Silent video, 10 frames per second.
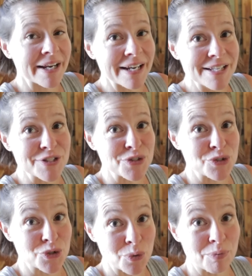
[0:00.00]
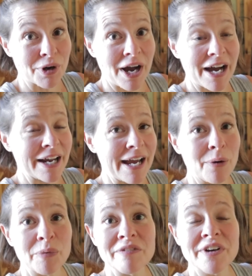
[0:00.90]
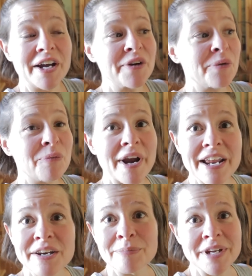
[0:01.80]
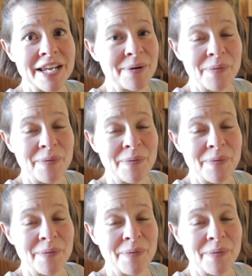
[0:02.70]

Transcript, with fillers: It is super hot out. We've gotten a random heat